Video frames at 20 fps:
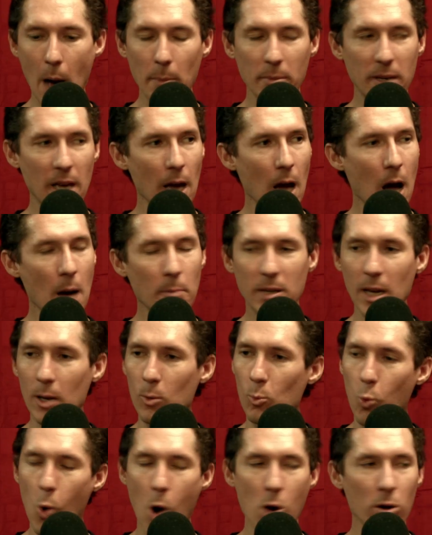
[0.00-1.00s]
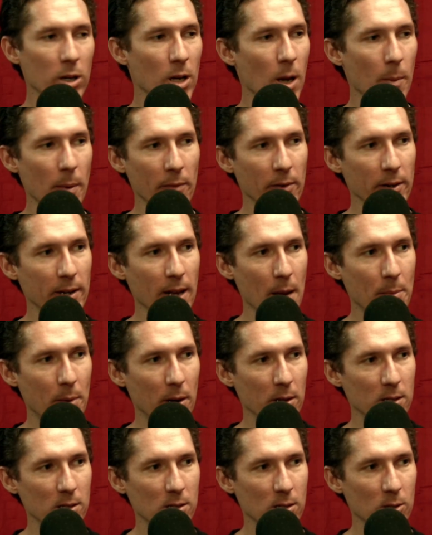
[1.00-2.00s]
I'm get I'm getting woken up every day
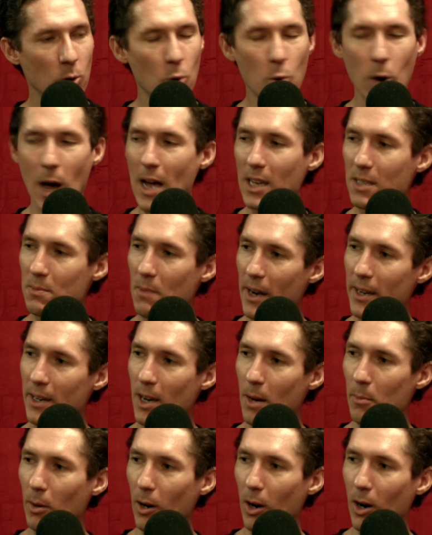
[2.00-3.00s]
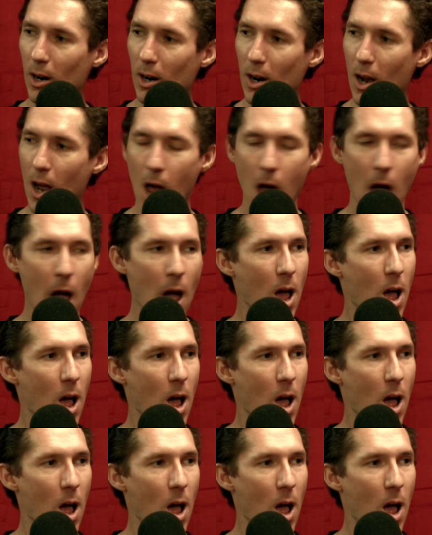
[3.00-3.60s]
by these. Who has my number? Yeah, they're calling